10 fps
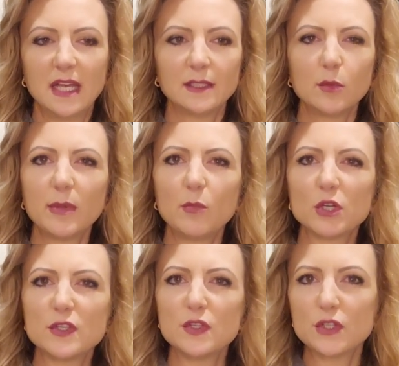a little bit
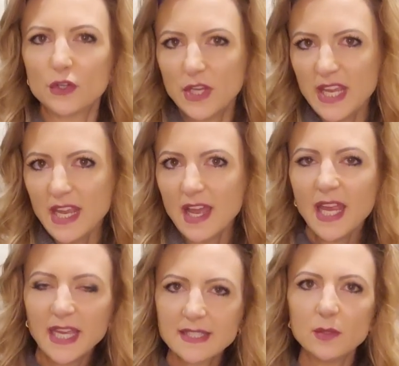more sturdy,
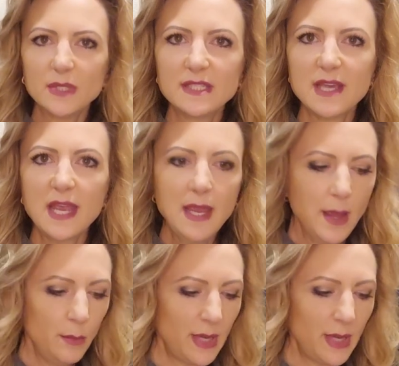I guess say,